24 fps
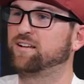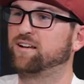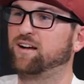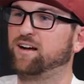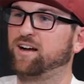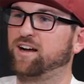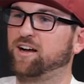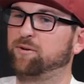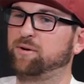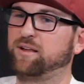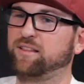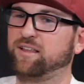
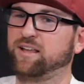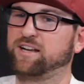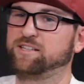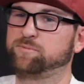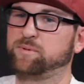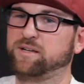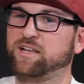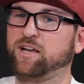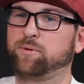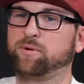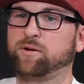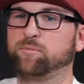um, I think it is
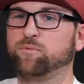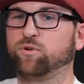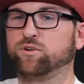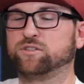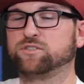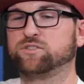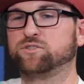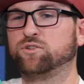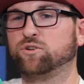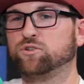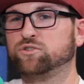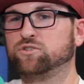becoming more
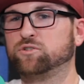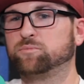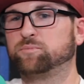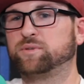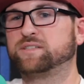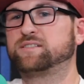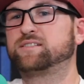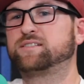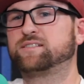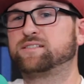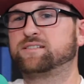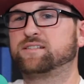social,
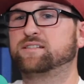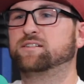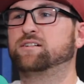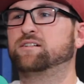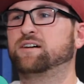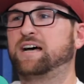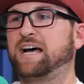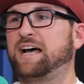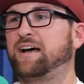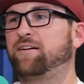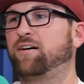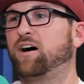but still
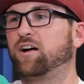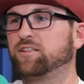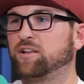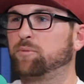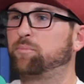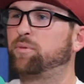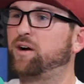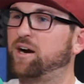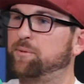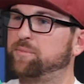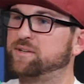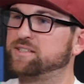have on the
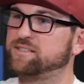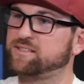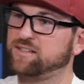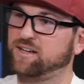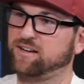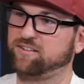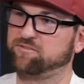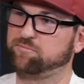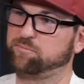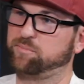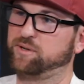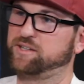premise
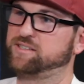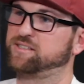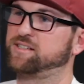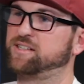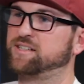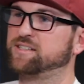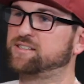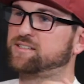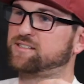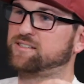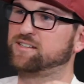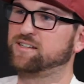of
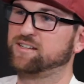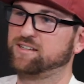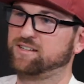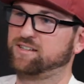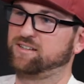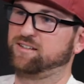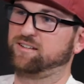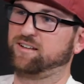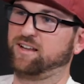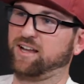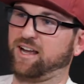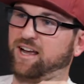business.
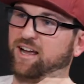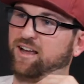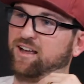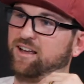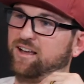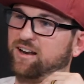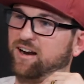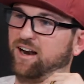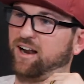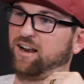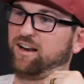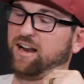Yeah.
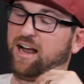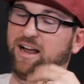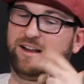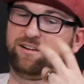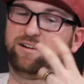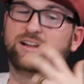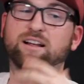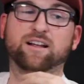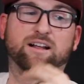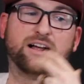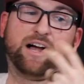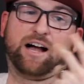And I, I,
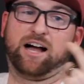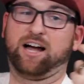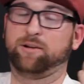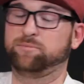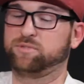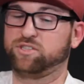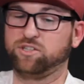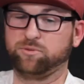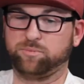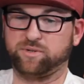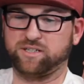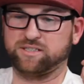I'm
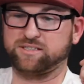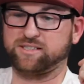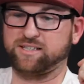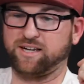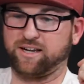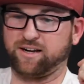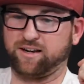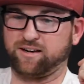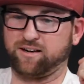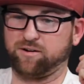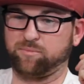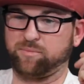super
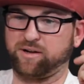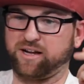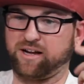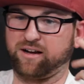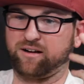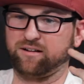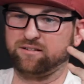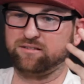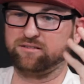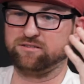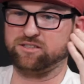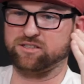excited
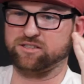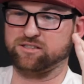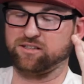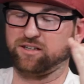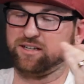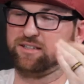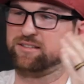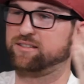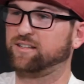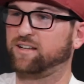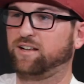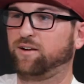about just
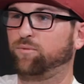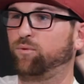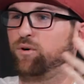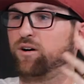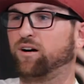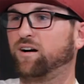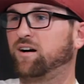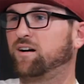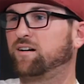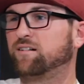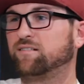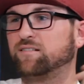LinkedIn.
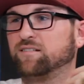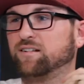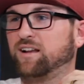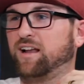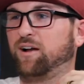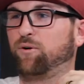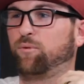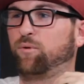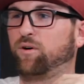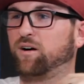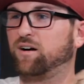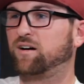We're,
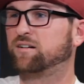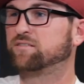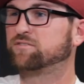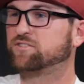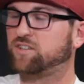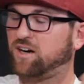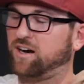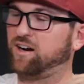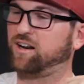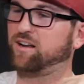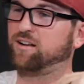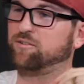yeah, we're
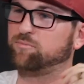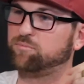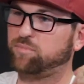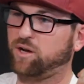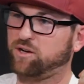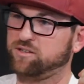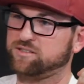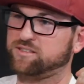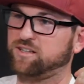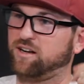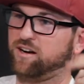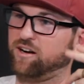trying to
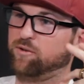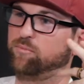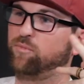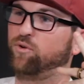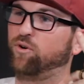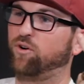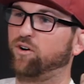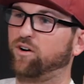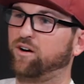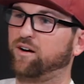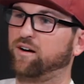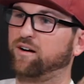post focused on it
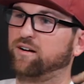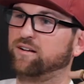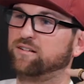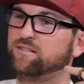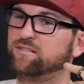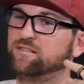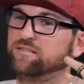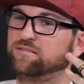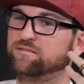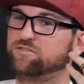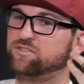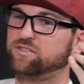more,
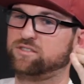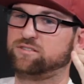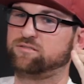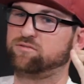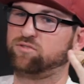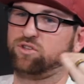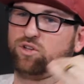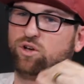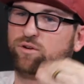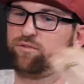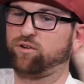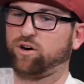and just
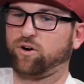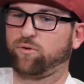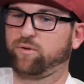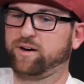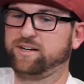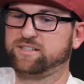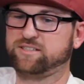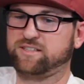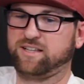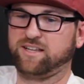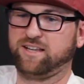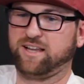the overall
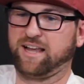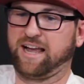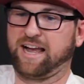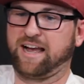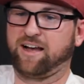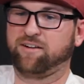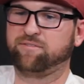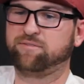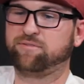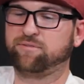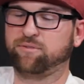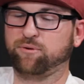reach that you
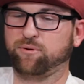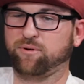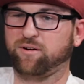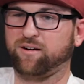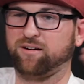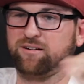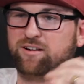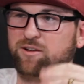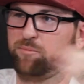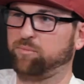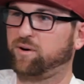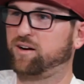have
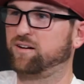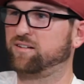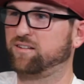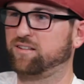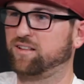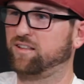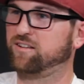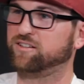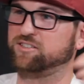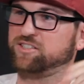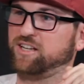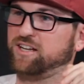for compared to
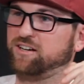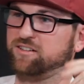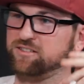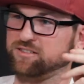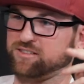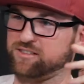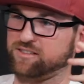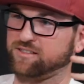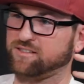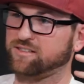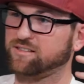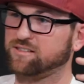the other
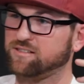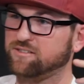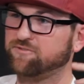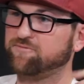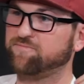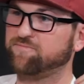channels is